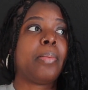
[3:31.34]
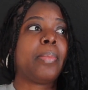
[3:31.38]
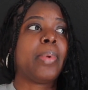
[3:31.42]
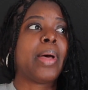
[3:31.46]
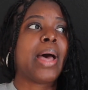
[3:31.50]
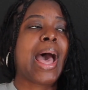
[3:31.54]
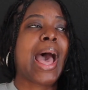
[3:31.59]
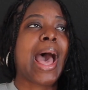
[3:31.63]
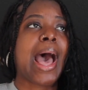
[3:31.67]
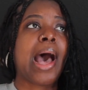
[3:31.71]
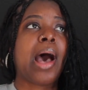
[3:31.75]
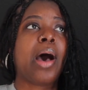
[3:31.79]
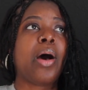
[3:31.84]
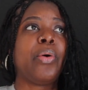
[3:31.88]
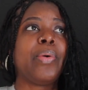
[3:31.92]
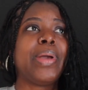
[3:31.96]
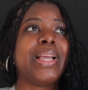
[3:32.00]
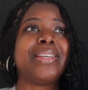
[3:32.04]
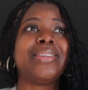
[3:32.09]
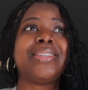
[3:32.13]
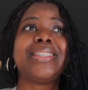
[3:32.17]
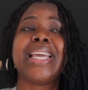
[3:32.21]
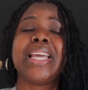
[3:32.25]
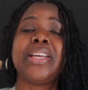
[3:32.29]
how
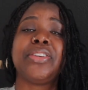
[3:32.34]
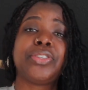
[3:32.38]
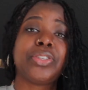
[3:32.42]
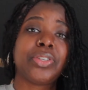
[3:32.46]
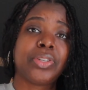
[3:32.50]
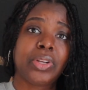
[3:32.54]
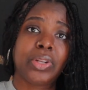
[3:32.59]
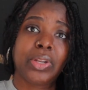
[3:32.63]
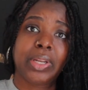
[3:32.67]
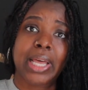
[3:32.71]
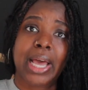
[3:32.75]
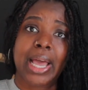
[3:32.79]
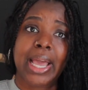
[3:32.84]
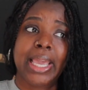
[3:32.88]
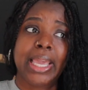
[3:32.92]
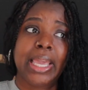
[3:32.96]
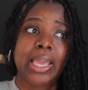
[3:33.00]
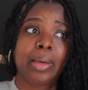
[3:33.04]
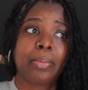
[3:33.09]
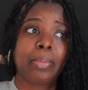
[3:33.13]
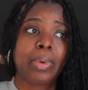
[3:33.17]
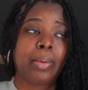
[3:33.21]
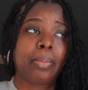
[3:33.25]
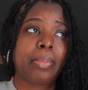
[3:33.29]
intentional I
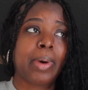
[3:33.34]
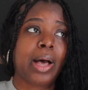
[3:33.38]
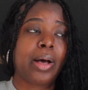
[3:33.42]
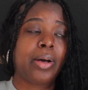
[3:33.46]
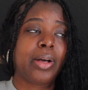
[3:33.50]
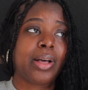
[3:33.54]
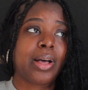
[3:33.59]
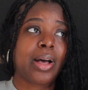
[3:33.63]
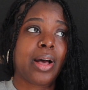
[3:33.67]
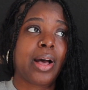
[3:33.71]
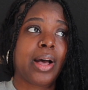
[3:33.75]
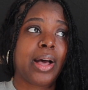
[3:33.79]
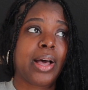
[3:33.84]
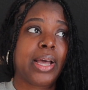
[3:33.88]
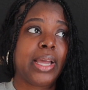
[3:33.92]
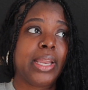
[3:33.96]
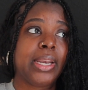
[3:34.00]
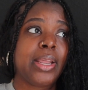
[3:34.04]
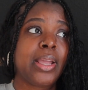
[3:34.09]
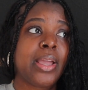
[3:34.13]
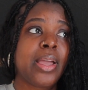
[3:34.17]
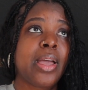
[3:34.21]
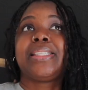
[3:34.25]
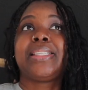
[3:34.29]
am about
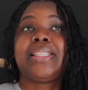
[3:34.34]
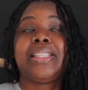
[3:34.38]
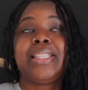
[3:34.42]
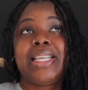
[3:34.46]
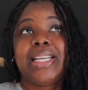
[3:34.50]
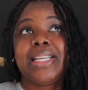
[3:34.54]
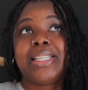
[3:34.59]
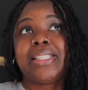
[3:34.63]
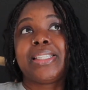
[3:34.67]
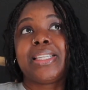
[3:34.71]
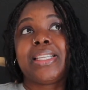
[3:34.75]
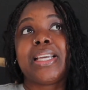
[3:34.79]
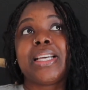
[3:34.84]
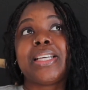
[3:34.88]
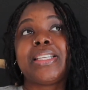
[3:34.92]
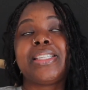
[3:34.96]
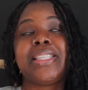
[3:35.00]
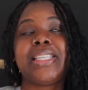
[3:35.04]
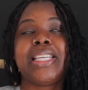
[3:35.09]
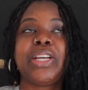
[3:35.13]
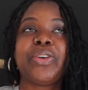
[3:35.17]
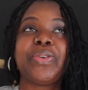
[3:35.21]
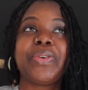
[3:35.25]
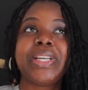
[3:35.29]
God. This
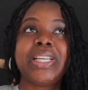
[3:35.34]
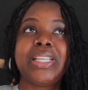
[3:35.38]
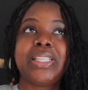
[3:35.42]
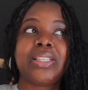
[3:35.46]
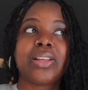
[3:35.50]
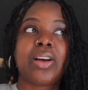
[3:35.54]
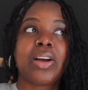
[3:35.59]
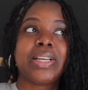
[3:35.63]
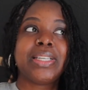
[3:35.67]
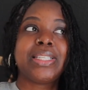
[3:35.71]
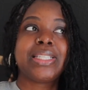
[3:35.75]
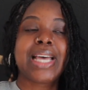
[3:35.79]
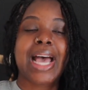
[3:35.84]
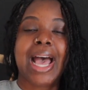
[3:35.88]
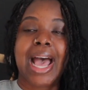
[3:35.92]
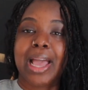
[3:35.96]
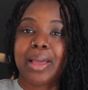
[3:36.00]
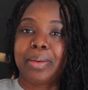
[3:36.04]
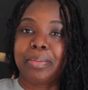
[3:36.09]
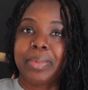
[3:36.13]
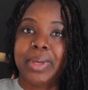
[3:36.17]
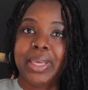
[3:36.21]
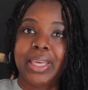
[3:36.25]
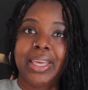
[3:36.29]
series on
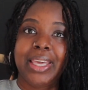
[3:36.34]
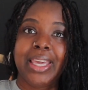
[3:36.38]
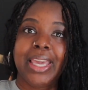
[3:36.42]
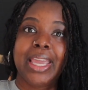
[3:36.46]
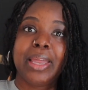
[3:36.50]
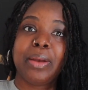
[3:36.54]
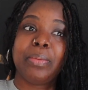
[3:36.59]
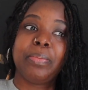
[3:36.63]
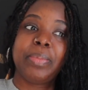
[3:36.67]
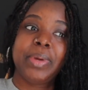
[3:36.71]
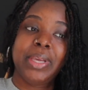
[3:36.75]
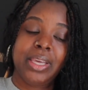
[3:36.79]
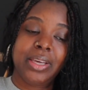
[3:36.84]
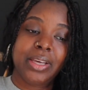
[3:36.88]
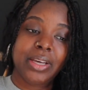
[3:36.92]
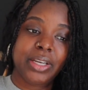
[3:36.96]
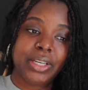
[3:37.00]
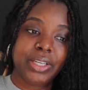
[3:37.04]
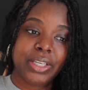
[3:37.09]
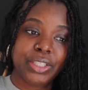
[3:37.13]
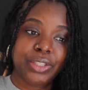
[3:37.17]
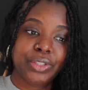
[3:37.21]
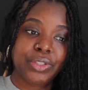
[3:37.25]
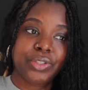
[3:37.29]
timing and being a
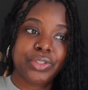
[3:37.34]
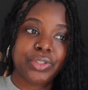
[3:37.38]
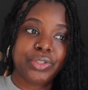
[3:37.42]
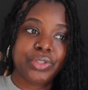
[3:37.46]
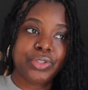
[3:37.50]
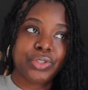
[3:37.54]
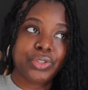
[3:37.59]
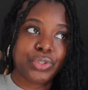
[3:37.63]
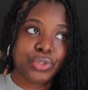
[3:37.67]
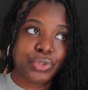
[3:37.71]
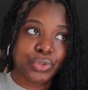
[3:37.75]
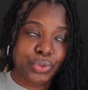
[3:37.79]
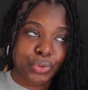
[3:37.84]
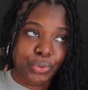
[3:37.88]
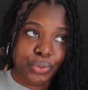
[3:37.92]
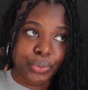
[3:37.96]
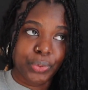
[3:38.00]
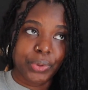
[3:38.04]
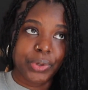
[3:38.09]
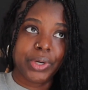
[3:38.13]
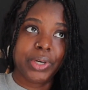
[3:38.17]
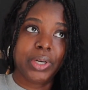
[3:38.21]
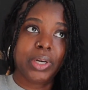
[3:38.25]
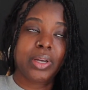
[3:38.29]
good
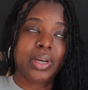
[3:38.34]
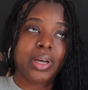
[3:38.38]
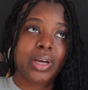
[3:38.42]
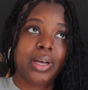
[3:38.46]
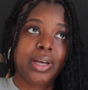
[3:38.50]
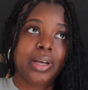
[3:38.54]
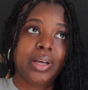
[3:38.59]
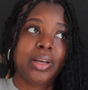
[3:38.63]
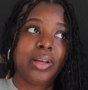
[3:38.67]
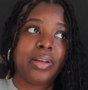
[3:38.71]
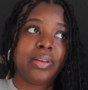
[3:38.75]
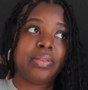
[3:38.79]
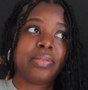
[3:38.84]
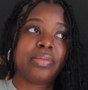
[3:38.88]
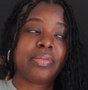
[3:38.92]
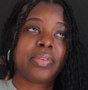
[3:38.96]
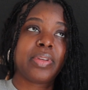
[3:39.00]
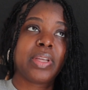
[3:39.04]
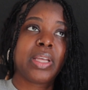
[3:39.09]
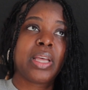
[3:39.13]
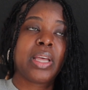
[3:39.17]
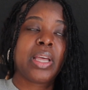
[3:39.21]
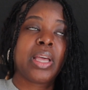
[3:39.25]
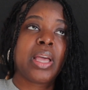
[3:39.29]
steward of
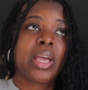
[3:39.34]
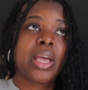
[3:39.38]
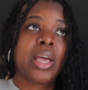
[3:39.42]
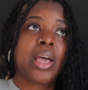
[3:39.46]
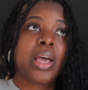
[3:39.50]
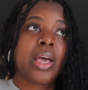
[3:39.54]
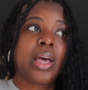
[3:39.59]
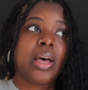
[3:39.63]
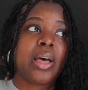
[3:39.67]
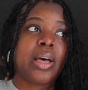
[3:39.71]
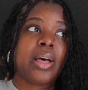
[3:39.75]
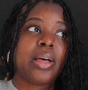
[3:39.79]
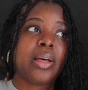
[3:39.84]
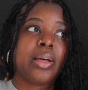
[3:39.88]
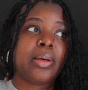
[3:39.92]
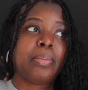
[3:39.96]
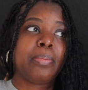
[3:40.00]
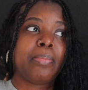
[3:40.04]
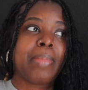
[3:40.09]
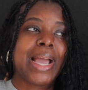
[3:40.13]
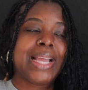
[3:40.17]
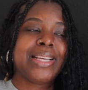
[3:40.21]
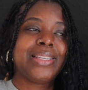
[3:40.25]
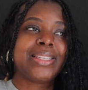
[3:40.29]

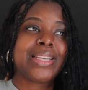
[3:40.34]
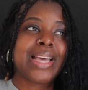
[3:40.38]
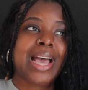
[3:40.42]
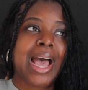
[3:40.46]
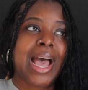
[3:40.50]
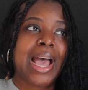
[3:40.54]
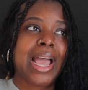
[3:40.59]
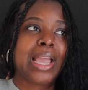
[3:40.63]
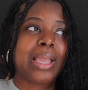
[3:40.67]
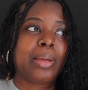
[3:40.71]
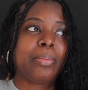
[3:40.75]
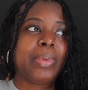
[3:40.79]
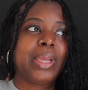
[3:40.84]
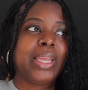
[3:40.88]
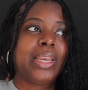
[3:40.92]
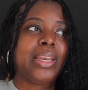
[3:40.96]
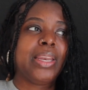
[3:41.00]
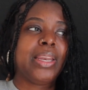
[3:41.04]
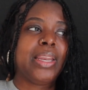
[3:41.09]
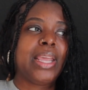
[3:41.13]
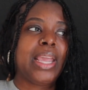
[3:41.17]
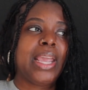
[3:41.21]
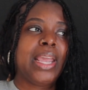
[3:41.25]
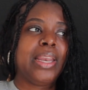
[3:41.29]
my time
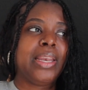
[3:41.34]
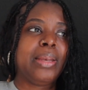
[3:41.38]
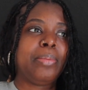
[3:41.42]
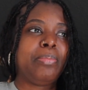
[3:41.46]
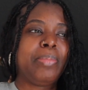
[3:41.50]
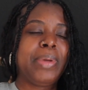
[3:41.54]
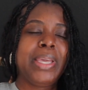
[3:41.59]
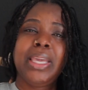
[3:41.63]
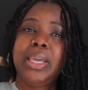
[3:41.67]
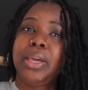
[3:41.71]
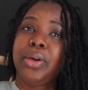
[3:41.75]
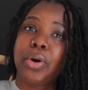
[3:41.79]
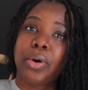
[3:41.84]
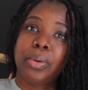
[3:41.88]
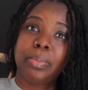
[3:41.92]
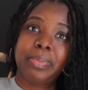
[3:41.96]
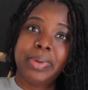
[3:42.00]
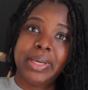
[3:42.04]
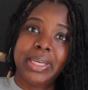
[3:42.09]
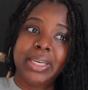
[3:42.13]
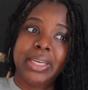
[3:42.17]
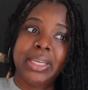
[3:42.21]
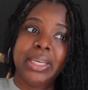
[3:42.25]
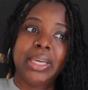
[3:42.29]
and being
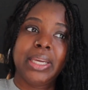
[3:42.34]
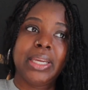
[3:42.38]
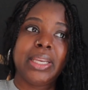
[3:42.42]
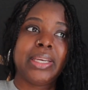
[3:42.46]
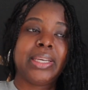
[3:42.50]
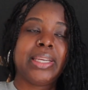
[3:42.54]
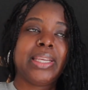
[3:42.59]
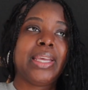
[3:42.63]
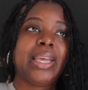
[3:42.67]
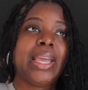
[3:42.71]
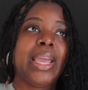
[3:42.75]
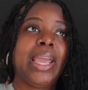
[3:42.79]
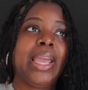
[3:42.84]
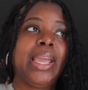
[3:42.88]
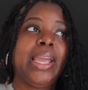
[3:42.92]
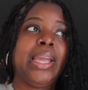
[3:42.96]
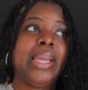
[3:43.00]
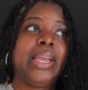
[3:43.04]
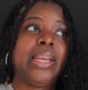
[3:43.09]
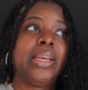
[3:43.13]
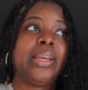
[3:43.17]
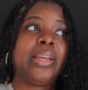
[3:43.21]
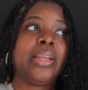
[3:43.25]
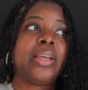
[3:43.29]
obedient
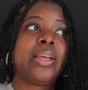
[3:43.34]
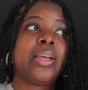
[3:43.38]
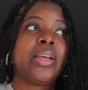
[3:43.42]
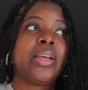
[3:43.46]
and